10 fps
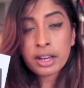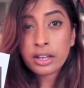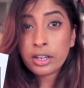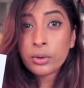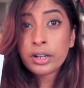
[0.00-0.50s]
a
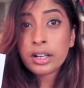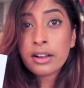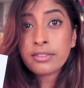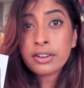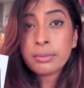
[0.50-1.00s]
newer
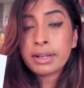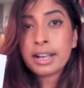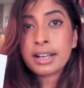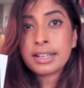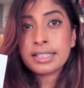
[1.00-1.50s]
cover
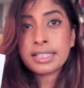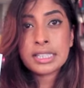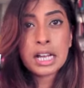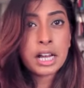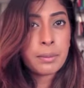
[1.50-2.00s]
because
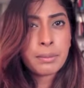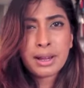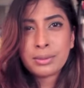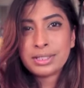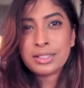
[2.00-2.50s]

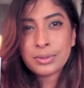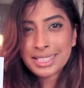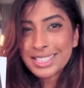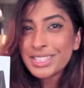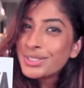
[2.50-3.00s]
I wasn't
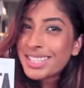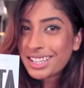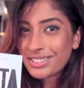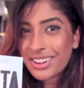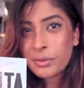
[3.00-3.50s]
really too
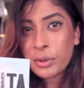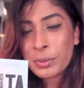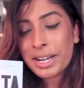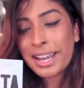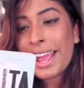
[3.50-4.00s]
satisfied with
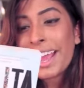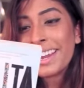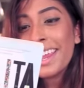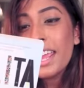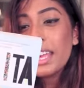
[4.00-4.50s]
what I had.
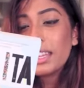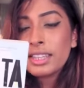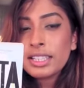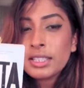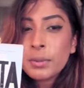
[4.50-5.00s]

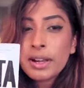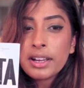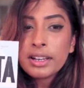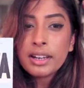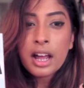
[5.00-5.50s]
This
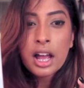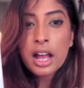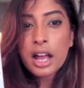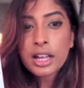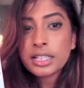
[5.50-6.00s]
one
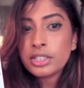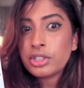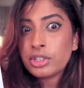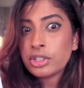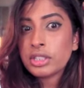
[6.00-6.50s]

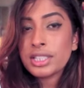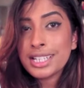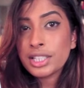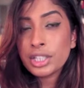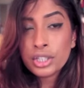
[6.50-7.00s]
is just,
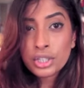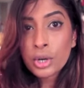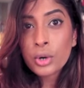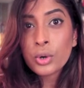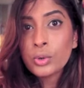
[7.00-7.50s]
it's
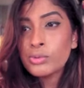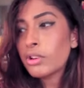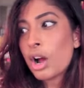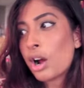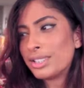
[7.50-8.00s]
so
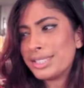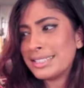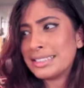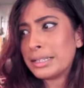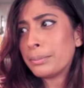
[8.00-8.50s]

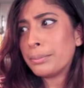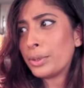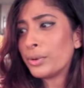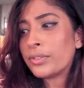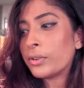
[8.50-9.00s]
hauntingly
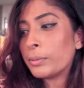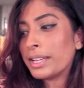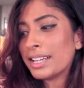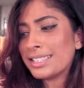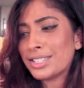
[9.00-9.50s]
beautiful
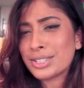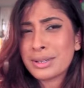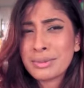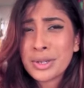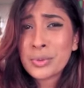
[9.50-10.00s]
because there's
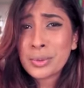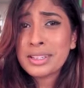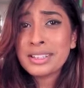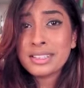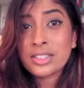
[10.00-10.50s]
something
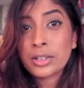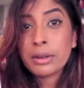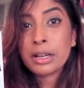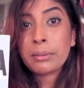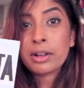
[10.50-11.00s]
really
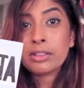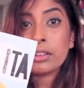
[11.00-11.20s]
disturbing about